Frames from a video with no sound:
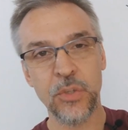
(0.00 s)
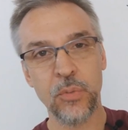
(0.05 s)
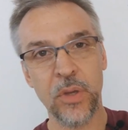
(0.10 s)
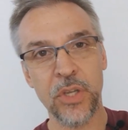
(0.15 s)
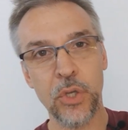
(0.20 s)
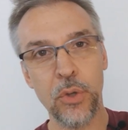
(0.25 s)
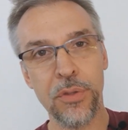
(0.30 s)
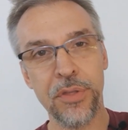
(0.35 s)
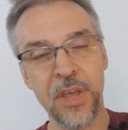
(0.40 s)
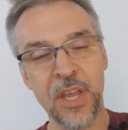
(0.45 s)
us
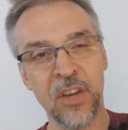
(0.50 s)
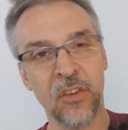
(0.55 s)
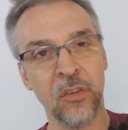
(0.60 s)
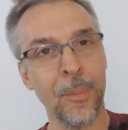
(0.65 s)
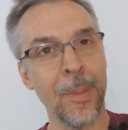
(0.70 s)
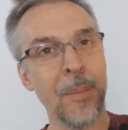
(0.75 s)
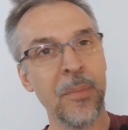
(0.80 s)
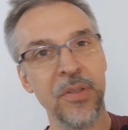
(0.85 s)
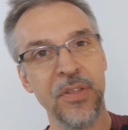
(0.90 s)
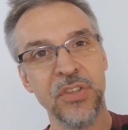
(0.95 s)
what you think.
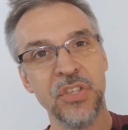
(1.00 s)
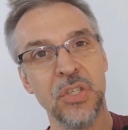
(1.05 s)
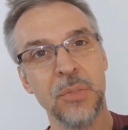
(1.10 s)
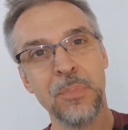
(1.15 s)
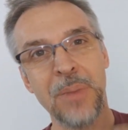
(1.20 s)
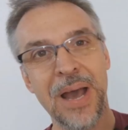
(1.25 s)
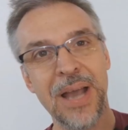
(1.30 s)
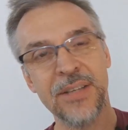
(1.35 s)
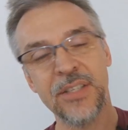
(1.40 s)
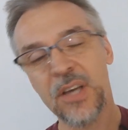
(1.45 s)
Remember, this is
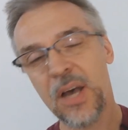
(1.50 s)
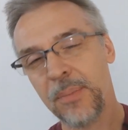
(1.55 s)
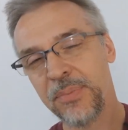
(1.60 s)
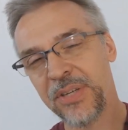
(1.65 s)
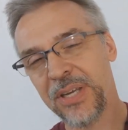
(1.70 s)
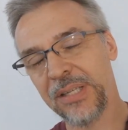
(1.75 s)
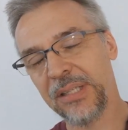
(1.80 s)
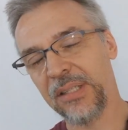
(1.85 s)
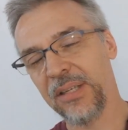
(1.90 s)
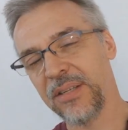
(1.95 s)
my top
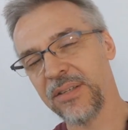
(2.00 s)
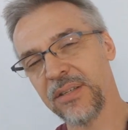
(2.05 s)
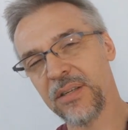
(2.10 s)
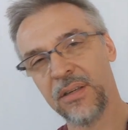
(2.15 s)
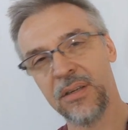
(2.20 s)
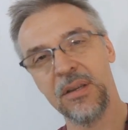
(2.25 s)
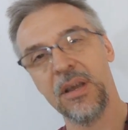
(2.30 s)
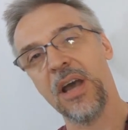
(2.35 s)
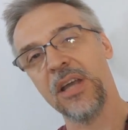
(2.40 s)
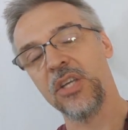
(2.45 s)
ten
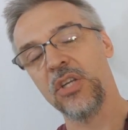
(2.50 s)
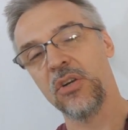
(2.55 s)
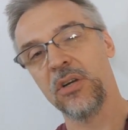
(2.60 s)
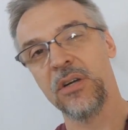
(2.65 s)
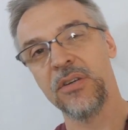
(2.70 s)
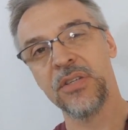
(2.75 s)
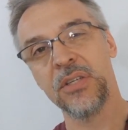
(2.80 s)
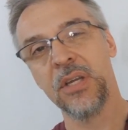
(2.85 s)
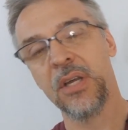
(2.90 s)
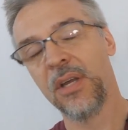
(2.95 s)
list, not
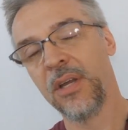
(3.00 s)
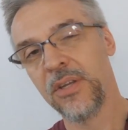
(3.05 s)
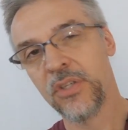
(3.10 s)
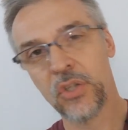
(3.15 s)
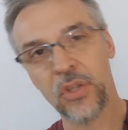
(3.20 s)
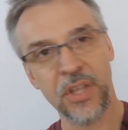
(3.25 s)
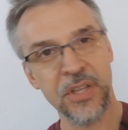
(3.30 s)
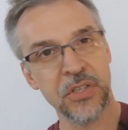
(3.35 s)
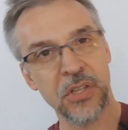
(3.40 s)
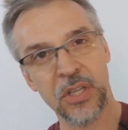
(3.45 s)
yours.
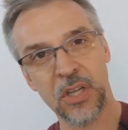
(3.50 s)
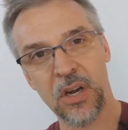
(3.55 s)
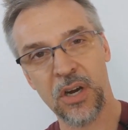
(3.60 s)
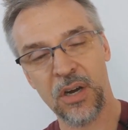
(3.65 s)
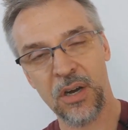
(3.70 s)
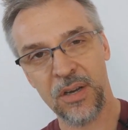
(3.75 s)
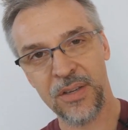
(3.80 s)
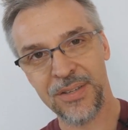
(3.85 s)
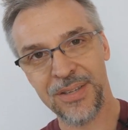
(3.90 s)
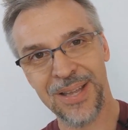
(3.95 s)
So these are the
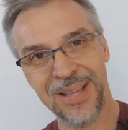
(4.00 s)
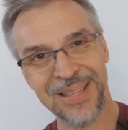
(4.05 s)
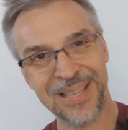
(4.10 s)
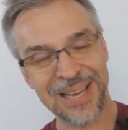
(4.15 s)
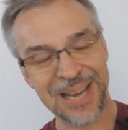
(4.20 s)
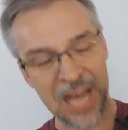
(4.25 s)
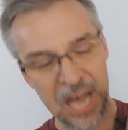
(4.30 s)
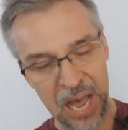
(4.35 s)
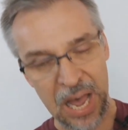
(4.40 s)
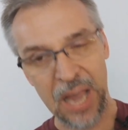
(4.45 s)
cards
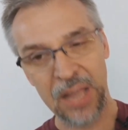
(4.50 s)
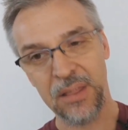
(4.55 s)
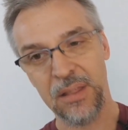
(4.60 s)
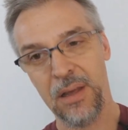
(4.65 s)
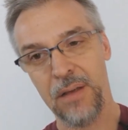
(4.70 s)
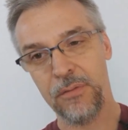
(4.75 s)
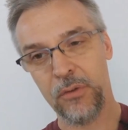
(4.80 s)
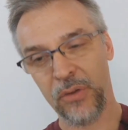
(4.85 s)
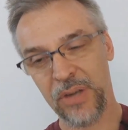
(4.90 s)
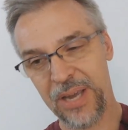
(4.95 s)
that I
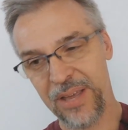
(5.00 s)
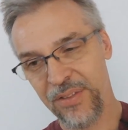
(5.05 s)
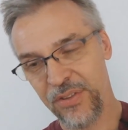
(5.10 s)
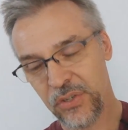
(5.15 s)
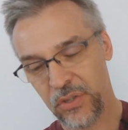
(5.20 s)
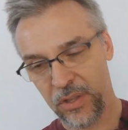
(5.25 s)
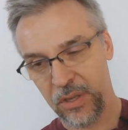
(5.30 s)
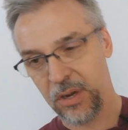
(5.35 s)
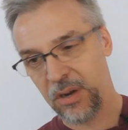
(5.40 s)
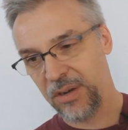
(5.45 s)
love, okay?
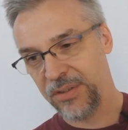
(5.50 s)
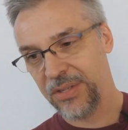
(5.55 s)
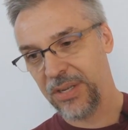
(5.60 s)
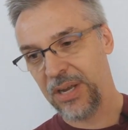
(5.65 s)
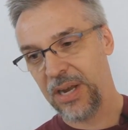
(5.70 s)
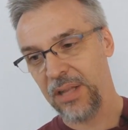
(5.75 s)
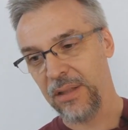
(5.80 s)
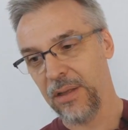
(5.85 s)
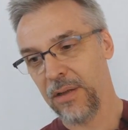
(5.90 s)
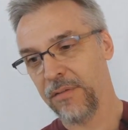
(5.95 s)
These are the cards
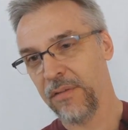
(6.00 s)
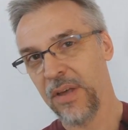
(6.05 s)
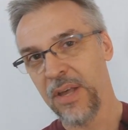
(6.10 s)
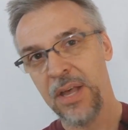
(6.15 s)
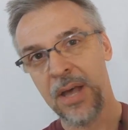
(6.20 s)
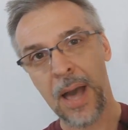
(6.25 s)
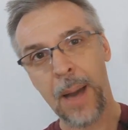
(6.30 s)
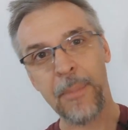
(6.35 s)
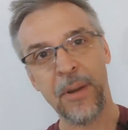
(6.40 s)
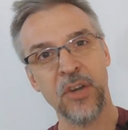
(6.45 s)
that I love.
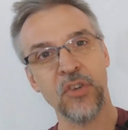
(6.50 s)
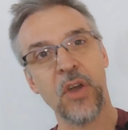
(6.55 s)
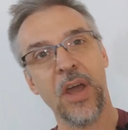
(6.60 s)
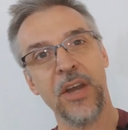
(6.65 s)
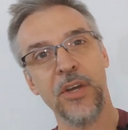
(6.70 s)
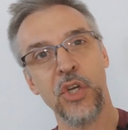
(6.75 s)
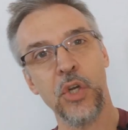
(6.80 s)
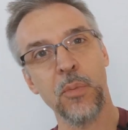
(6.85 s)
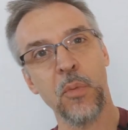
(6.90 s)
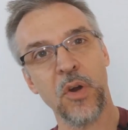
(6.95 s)
I'm gonna try
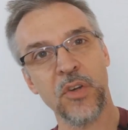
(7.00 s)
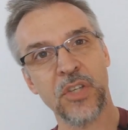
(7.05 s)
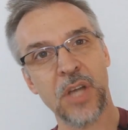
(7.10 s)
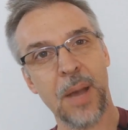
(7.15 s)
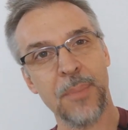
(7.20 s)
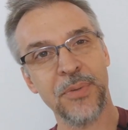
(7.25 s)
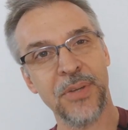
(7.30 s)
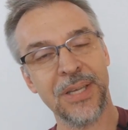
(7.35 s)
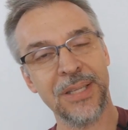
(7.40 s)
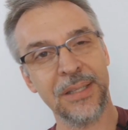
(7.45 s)
to do more
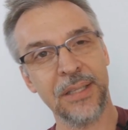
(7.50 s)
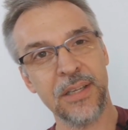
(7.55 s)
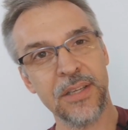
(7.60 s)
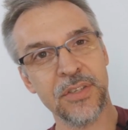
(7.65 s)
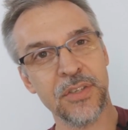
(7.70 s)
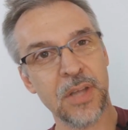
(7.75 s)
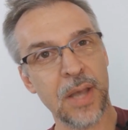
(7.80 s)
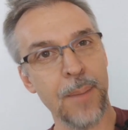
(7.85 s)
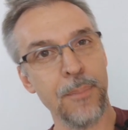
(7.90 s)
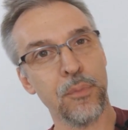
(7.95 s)
top ten
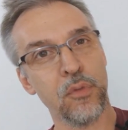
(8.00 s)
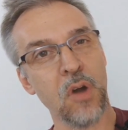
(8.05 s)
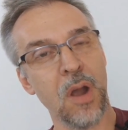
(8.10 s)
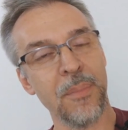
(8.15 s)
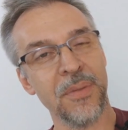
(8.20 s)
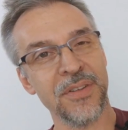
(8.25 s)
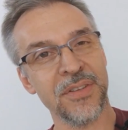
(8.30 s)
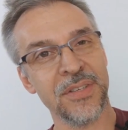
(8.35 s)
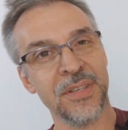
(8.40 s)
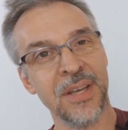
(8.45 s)
lists, I
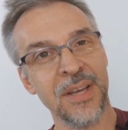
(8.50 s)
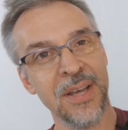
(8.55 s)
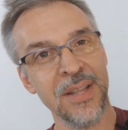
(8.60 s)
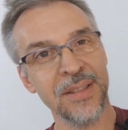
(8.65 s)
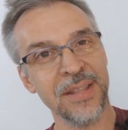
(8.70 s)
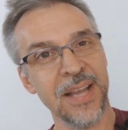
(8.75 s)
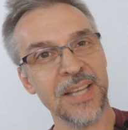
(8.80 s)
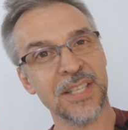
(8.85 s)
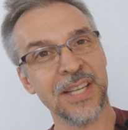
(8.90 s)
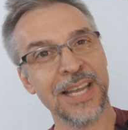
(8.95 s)
promise.
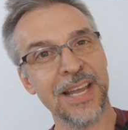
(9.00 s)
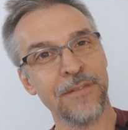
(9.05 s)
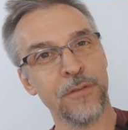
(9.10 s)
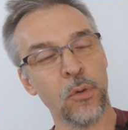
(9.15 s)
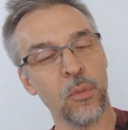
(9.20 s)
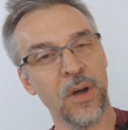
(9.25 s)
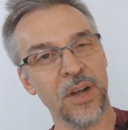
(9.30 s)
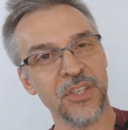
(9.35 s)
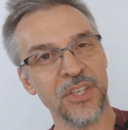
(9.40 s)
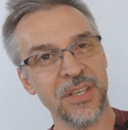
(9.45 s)
Thanks again
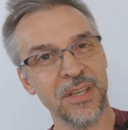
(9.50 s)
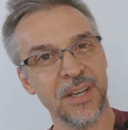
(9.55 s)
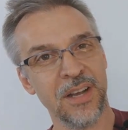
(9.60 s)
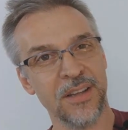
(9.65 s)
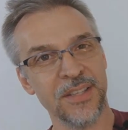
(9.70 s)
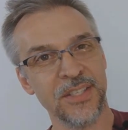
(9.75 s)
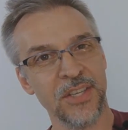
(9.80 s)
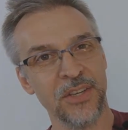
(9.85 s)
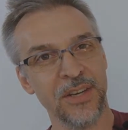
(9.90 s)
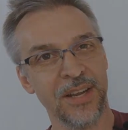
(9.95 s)
for watching.
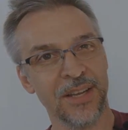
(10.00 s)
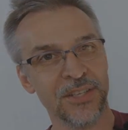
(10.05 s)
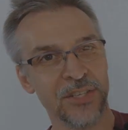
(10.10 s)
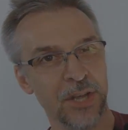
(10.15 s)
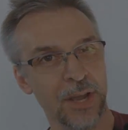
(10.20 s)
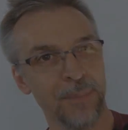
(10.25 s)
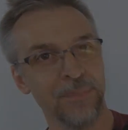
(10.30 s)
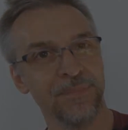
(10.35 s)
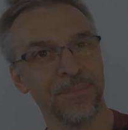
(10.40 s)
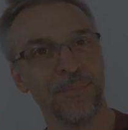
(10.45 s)
I'll see you next
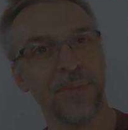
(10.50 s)
time.